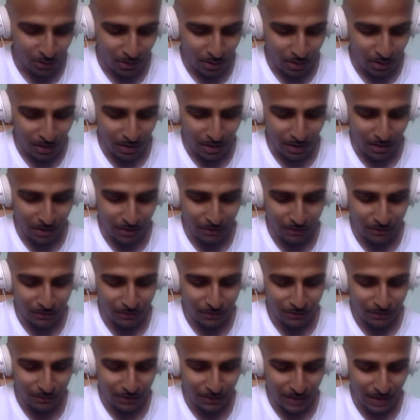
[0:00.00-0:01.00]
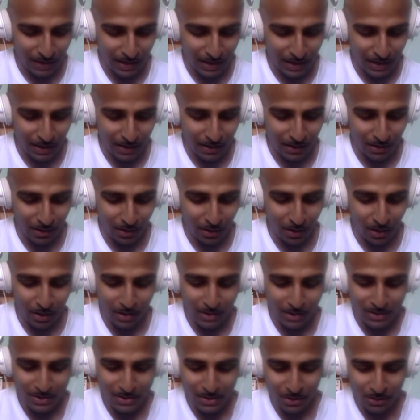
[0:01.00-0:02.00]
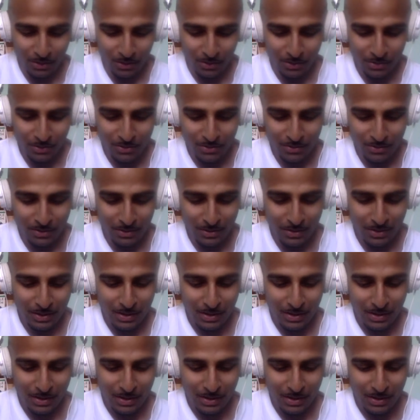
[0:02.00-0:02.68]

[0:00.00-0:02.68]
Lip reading: of H.O.T,